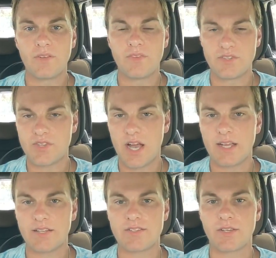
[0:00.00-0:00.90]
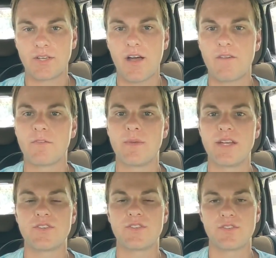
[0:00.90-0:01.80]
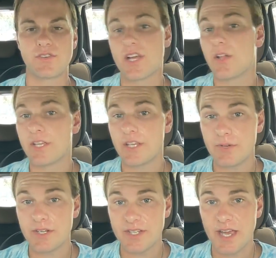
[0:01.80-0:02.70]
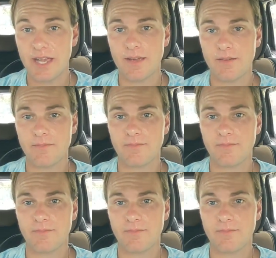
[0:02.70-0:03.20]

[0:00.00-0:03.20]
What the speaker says: the signs and the confirmations are telling you today